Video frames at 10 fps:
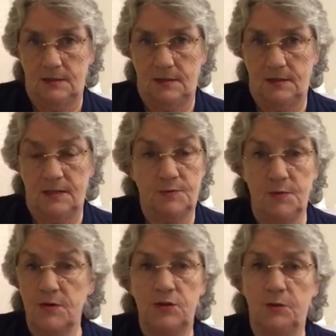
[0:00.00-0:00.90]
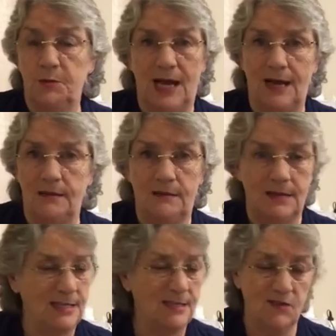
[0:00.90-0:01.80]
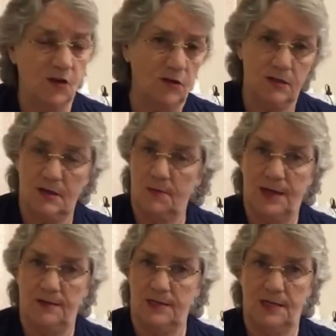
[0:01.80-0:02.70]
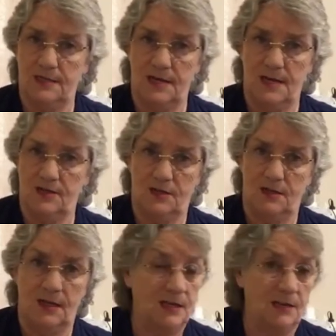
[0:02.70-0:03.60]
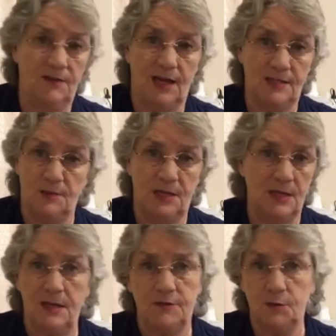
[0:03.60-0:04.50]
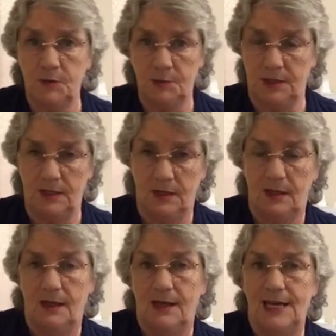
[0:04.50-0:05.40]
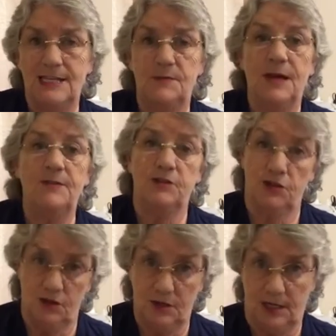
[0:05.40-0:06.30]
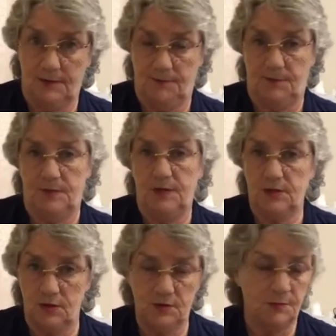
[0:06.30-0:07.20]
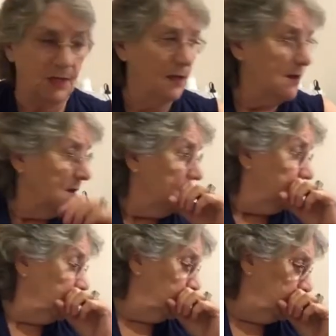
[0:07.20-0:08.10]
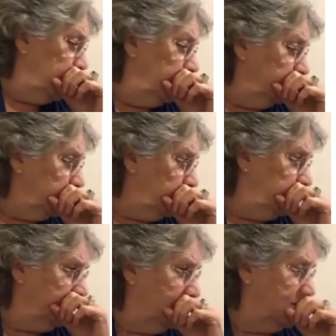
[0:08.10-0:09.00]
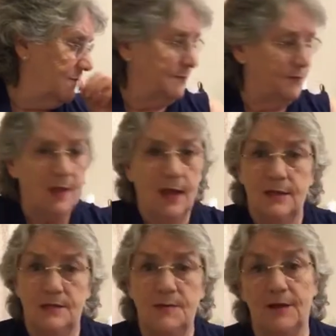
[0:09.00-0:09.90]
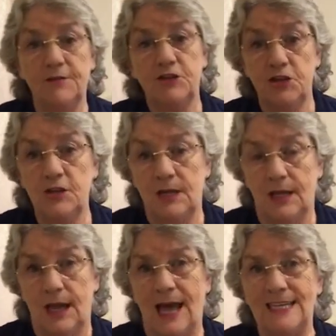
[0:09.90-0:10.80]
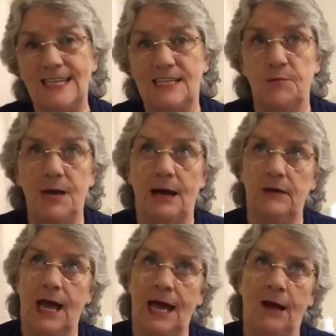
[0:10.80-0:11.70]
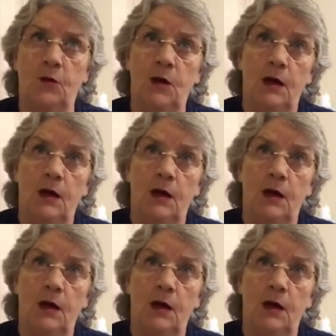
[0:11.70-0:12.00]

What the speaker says: The spiritual path is not about the destination. It never has been, it never will be. It's about the journey. Excuse me. It's about the journey, and it's about how